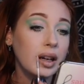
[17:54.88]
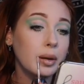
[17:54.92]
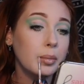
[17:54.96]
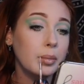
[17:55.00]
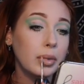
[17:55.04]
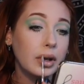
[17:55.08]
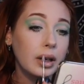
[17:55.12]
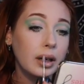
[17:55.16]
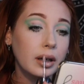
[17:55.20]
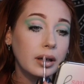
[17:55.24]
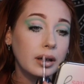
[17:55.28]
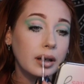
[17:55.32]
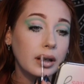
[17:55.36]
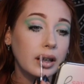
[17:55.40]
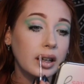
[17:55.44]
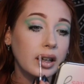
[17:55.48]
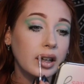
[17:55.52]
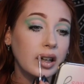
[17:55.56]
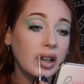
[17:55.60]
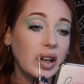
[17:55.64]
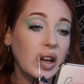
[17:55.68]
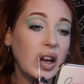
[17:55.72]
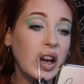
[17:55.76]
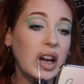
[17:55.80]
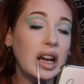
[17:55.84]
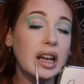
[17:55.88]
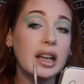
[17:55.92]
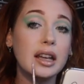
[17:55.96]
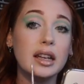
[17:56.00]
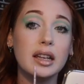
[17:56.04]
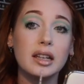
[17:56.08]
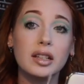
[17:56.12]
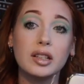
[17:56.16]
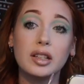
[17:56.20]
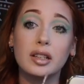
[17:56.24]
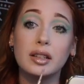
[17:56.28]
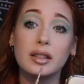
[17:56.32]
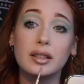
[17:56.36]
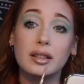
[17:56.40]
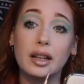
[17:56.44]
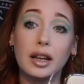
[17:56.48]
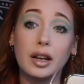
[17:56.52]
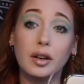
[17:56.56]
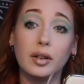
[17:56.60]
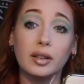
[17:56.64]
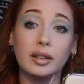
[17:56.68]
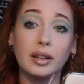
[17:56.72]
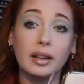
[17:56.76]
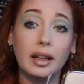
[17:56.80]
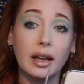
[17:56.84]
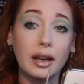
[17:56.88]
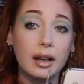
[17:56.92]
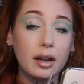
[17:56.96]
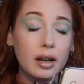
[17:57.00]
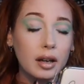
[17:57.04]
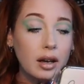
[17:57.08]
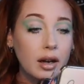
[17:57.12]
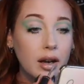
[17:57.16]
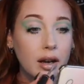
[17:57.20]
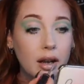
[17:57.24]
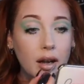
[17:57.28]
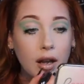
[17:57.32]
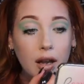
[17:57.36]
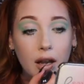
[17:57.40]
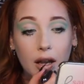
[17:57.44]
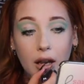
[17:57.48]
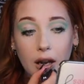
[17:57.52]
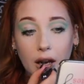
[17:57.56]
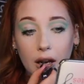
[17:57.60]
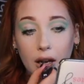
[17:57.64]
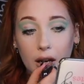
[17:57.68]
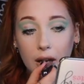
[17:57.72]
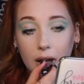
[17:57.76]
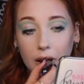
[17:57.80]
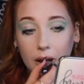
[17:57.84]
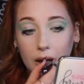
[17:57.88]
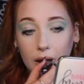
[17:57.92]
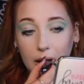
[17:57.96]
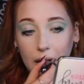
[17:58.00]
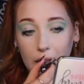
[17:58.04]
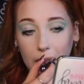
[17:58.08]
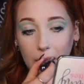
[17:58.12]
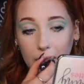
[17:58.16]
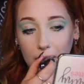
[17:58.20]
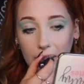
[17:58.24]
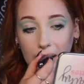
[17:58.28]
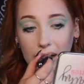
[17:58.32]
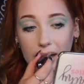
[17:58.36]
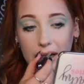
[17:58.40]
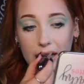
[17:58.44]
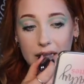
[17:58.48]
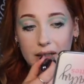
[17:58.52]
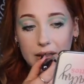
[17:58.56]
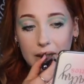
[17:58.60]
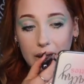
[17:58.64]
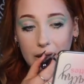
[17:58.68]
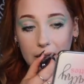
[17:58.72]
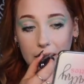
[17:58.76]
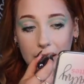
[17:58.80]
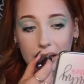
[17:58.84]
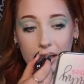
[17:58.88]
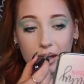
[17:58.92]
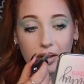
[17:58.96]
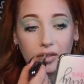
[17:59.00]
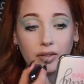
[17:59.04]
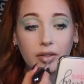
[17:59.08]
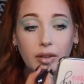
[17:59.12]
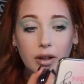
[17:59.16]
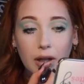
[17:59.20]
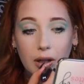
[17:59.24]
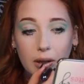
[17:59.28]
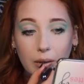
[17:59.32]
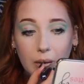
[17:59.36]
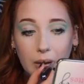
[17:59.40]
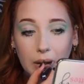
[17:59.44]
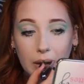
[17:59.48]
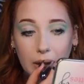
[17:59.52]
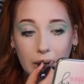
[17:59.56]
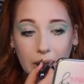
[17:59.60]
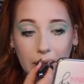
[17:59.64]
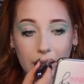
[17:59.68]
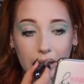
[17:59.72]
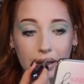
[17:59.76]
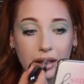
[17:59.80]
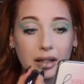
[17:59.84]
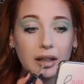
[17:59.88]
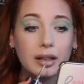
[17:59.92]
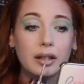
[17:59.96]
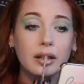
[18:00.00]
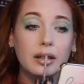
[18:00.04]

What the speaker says: person and each sacred layer. Now, as a flow-on